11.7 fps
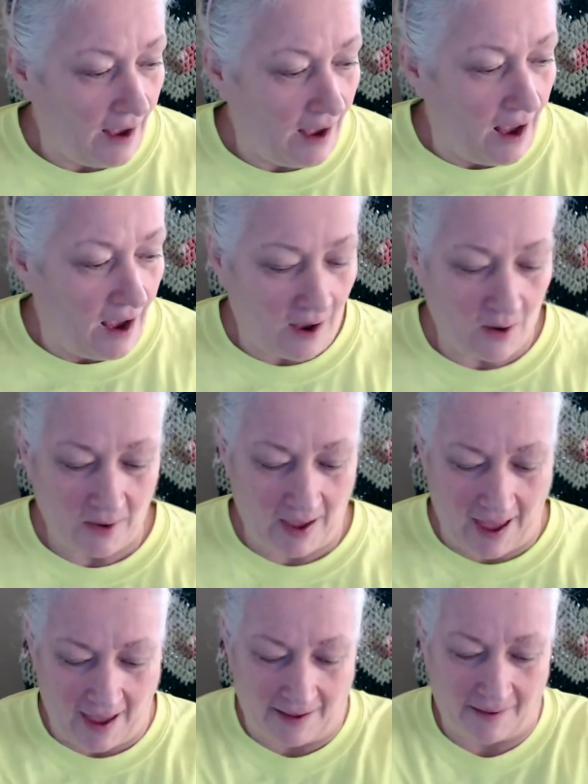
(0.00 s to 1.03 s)

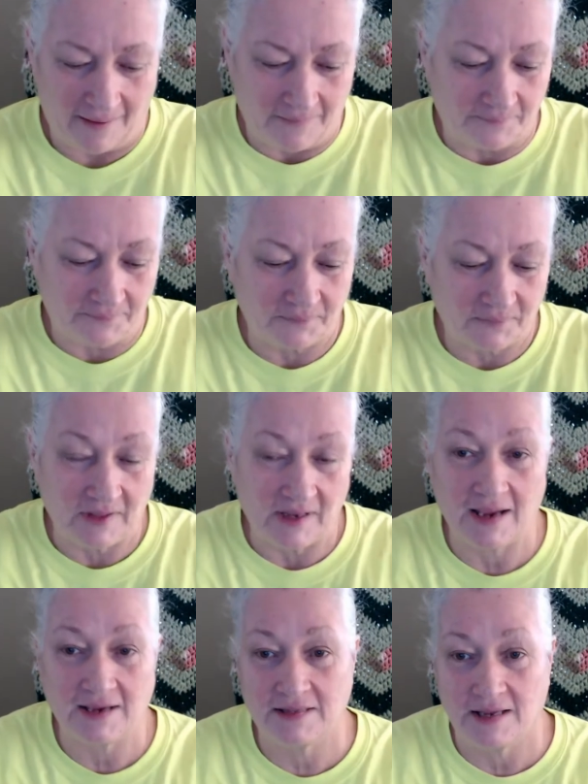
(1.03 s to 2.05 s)
Okay, the
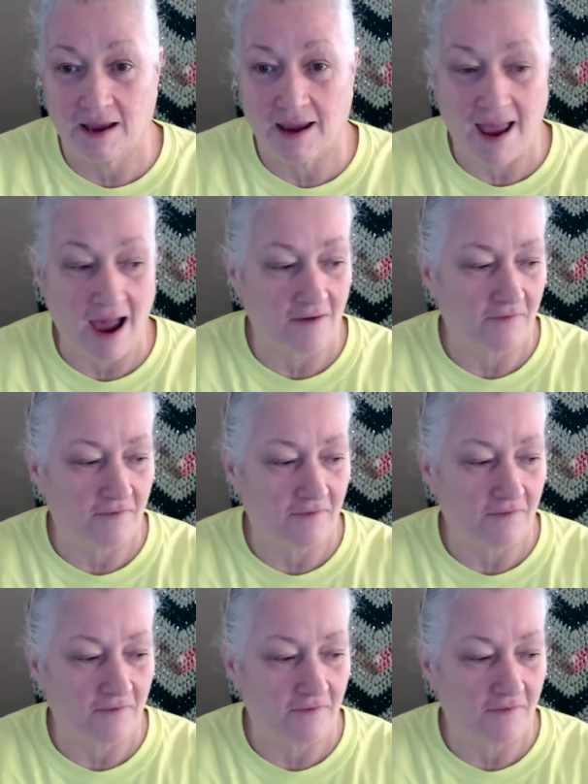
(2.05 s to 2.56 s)
next thing I have